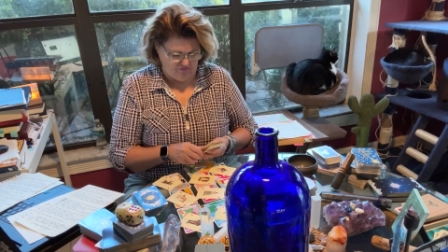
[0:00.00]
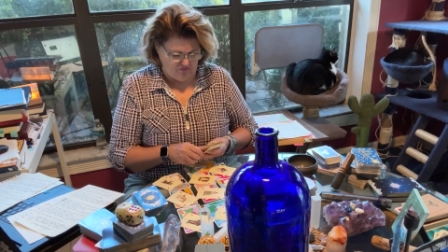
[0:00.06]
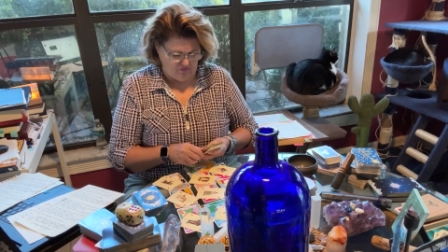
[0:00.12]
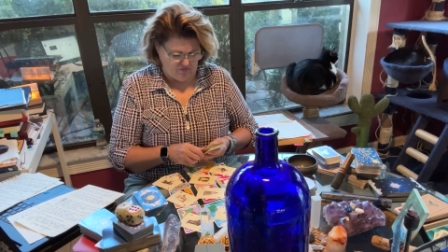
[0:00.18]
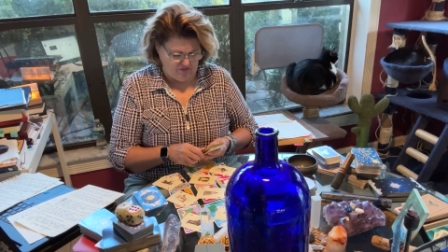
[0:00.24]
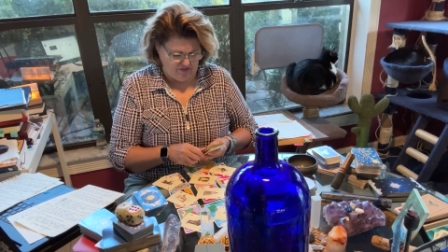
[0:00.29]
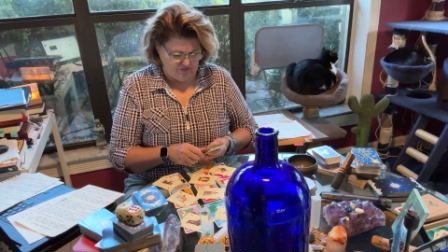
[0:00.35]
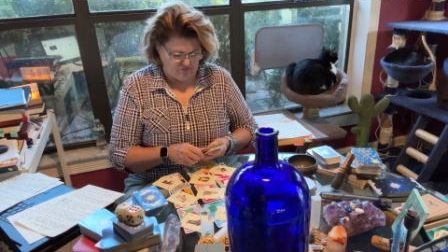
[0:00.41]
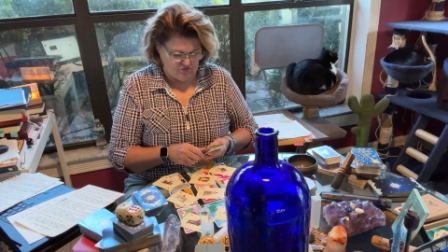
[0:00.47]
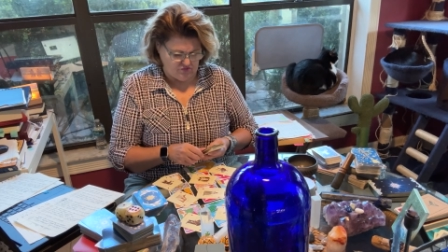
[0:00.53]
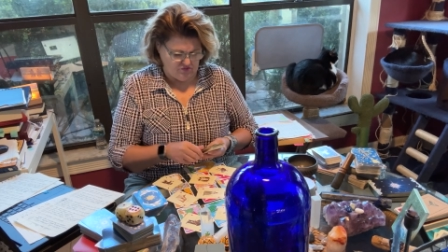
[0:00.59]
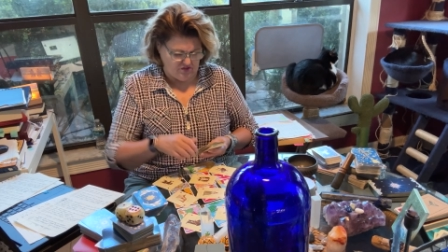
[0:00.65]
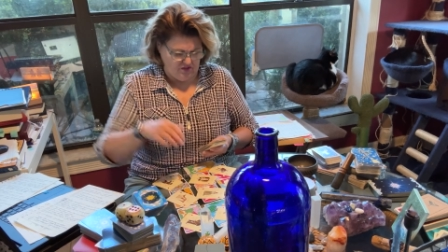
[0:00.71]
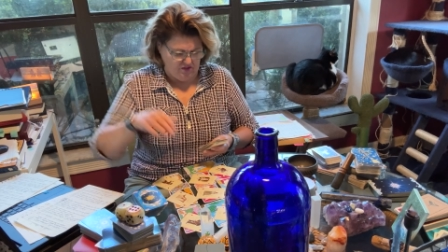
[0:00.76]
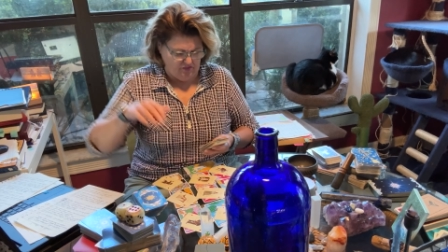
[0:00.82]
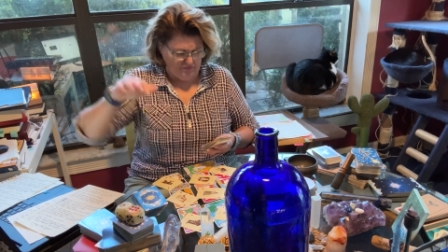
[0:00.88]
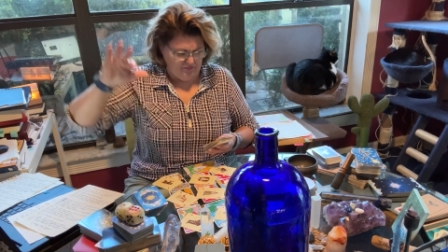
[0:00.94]
around you.
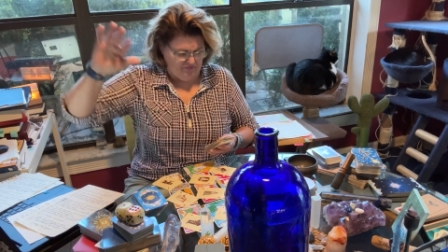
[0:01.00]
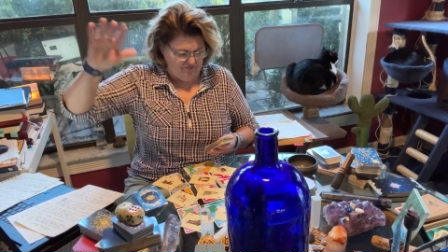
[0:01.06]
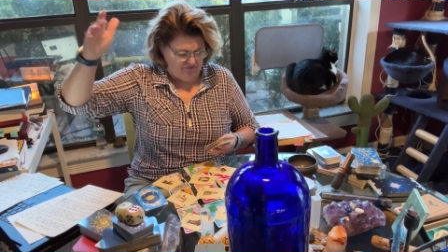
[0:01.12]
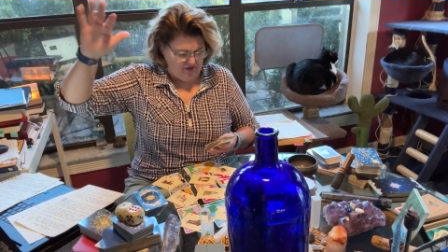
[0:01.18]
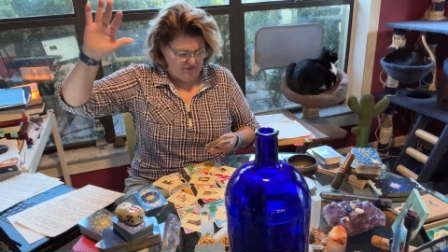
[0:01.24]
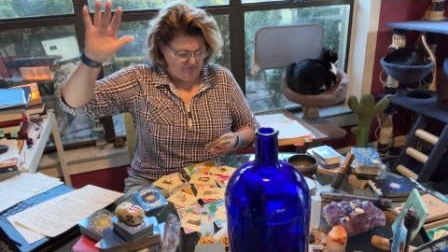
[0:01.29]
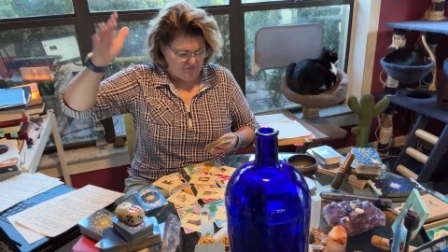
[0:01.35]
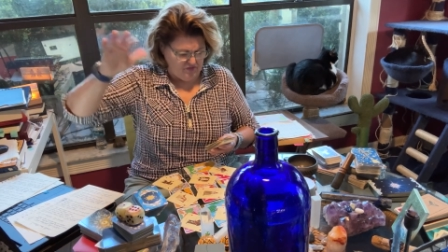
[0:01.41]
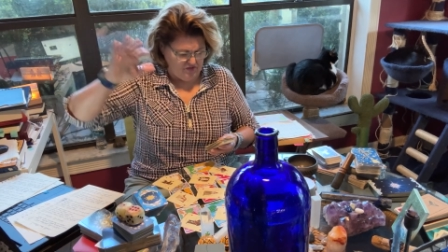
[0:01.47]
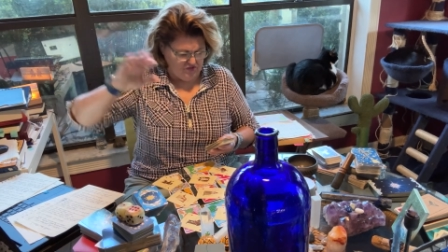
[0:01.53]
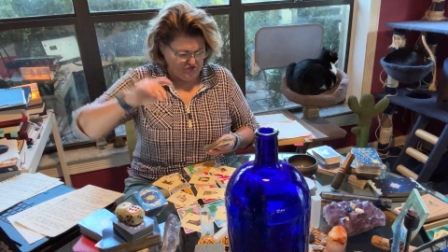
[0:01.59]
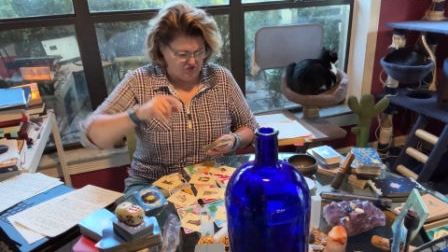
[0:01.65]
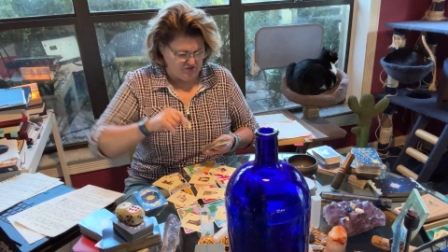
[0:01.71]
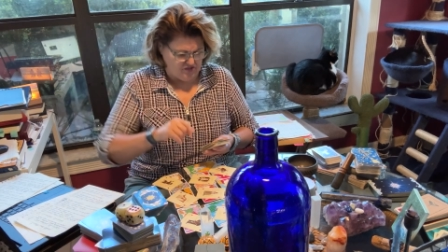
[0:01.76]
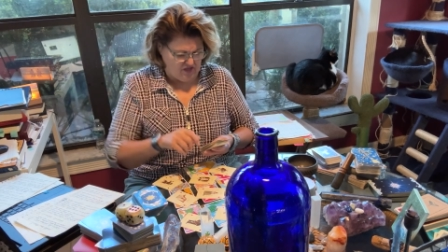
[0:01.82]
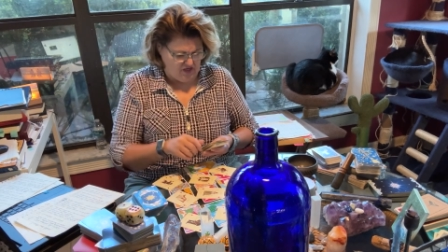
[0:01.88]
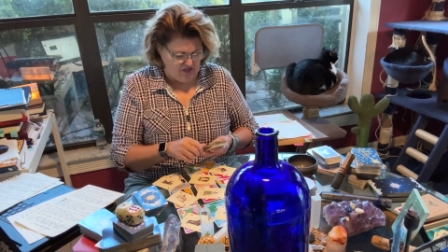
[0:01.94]
Keep your
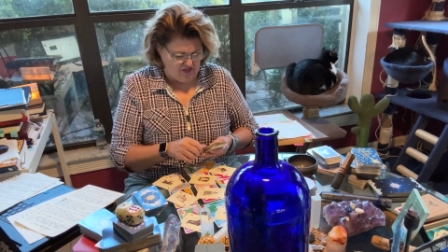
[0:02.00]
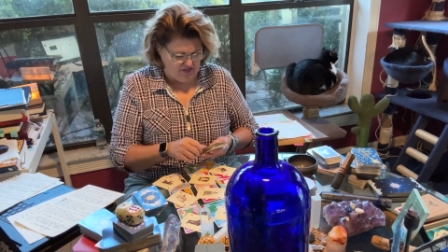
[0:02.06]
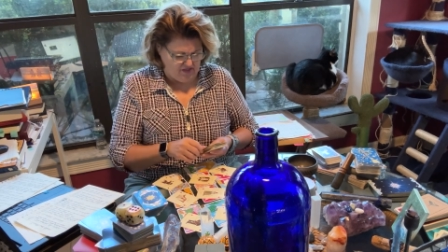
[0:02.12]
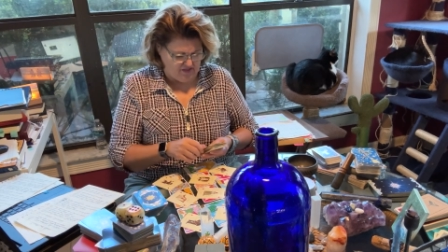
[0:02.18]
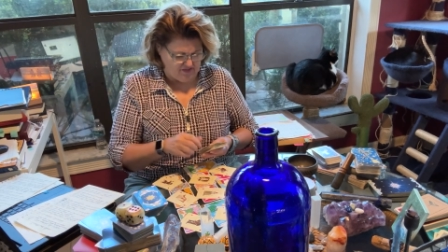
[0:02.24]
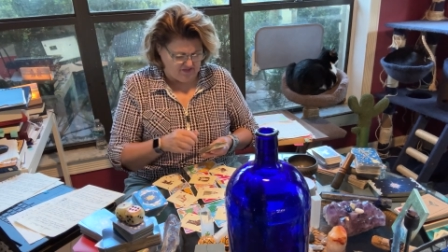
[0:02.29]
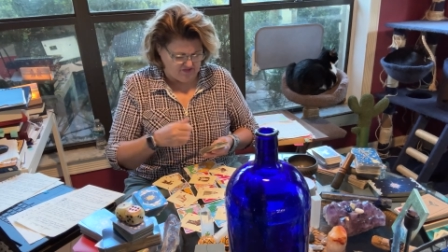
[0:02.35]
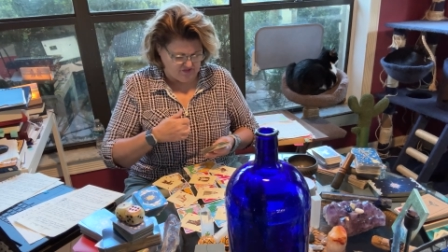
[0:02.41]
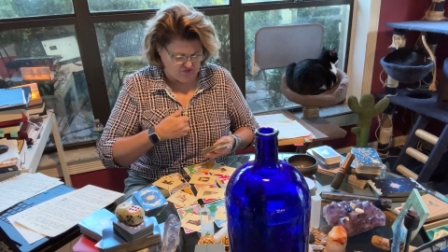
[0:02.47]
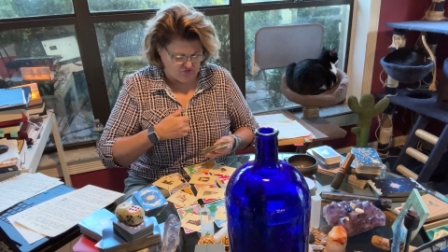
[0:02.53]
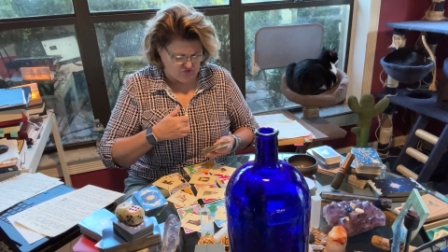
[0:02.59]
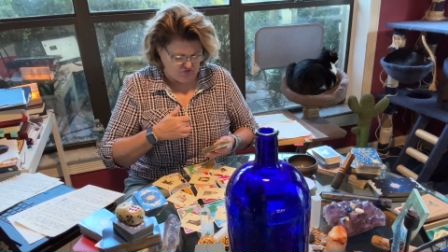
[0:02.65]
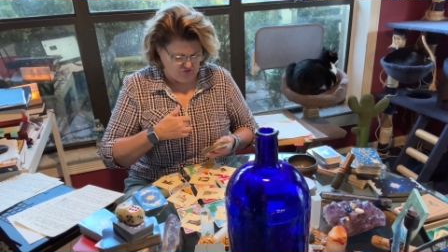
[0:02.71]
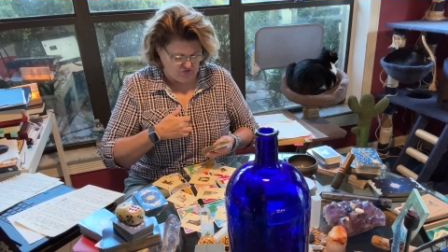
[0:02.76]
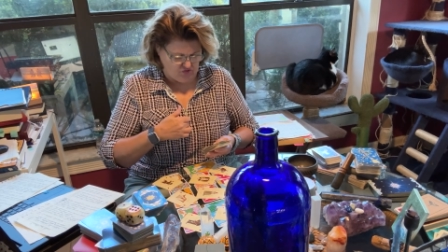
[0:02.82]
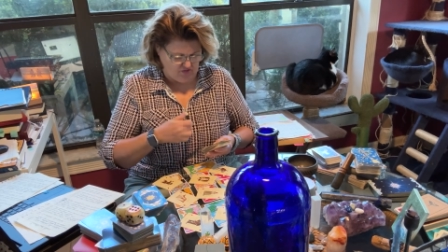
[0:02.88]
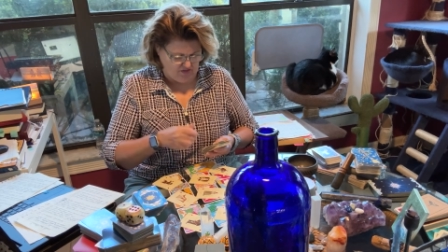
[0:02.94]
vibration high. Listen to
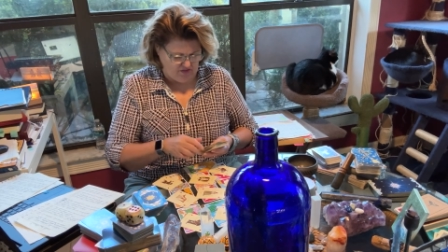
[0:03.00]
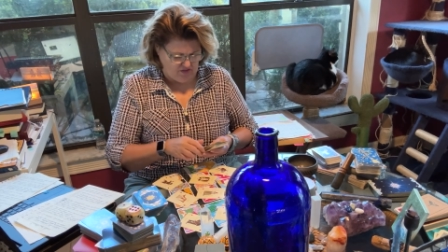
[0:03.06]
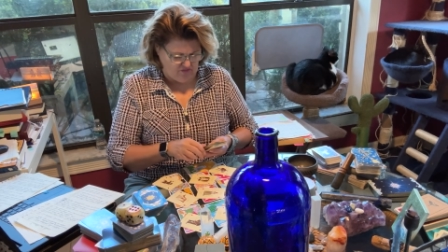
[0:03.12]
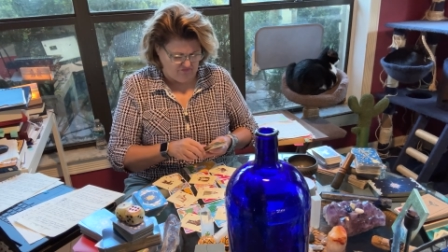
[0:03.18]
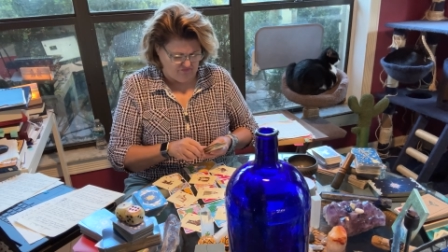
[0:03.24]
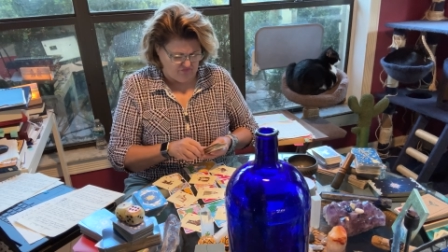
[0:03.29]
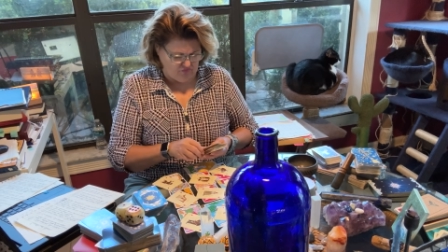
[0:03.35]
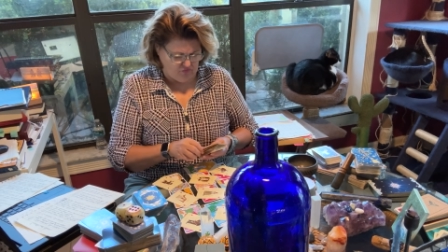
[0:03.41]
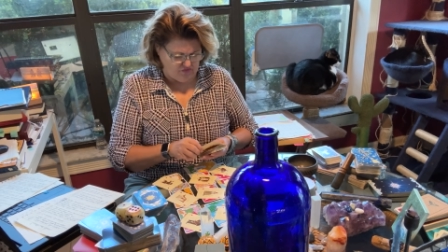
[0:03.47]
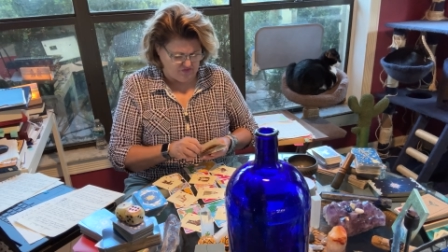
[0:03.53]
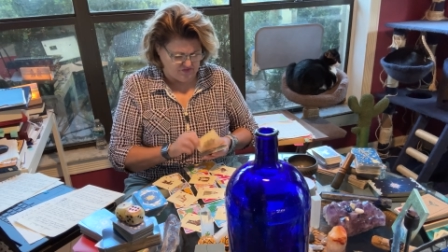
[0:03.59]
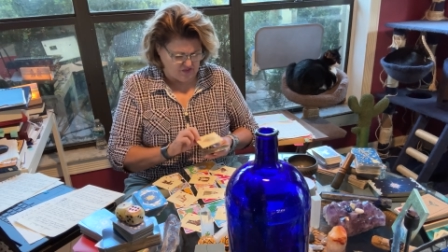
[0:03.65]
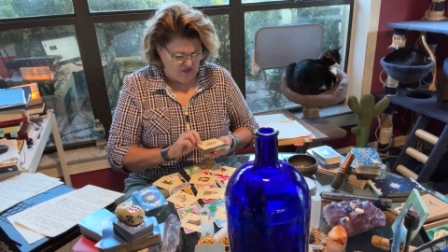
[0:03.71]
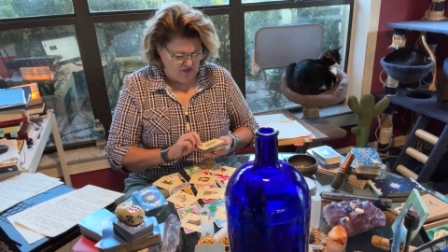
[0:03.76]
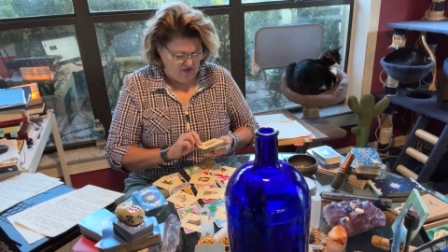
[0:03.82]
your inner voice.